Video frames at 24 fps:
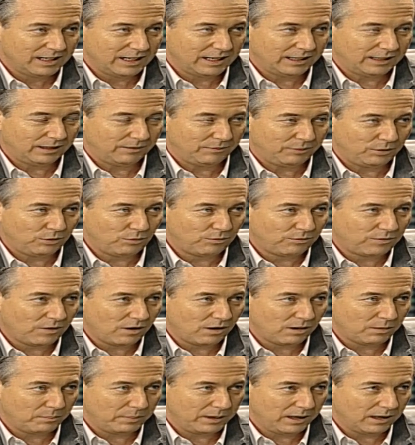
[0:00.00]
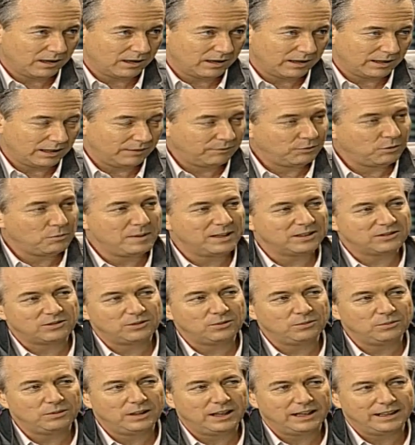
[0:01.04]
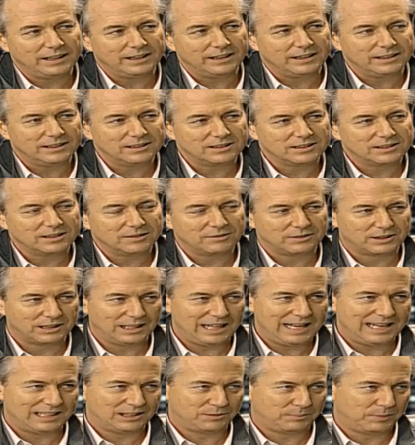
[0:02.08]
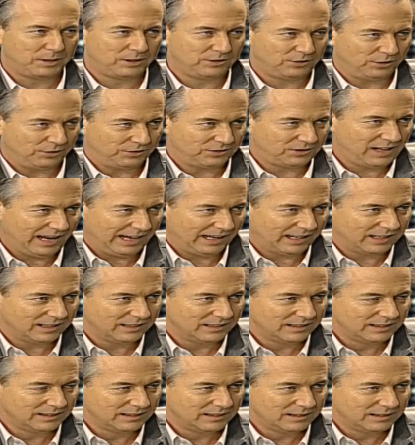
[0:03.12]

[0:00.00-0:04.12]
And if you fall behind, if you miss two days of class because you're sick,